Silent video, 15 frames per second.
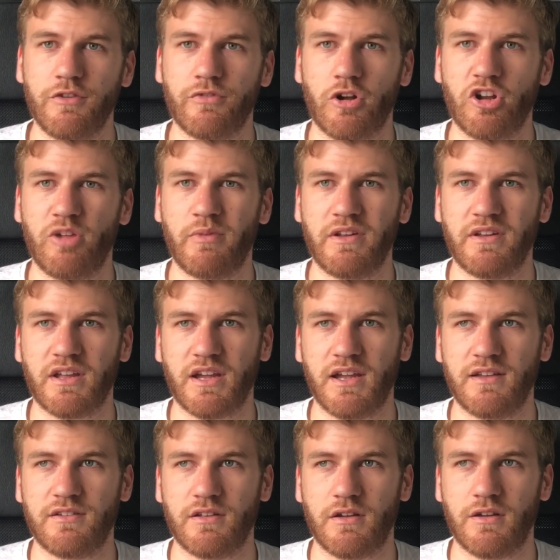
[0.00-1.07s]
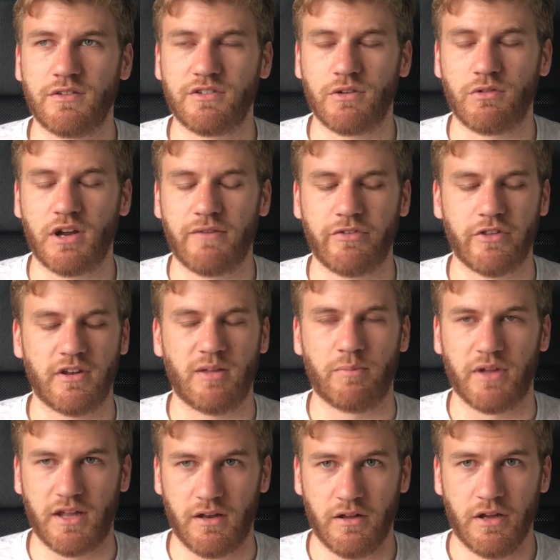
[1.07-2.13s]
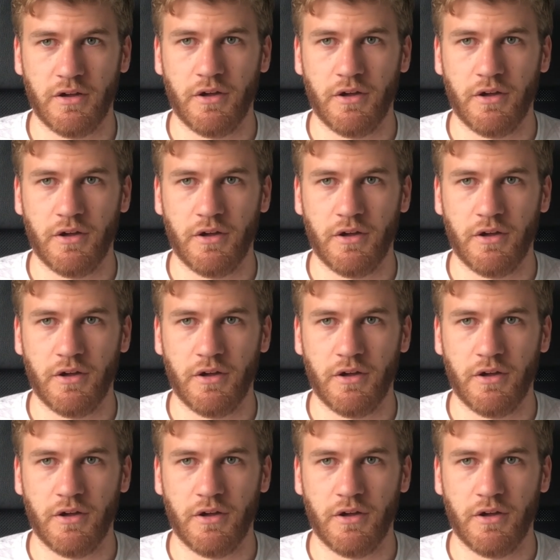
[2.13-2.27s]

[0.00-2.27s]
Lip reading: volume indicator, so rather than it being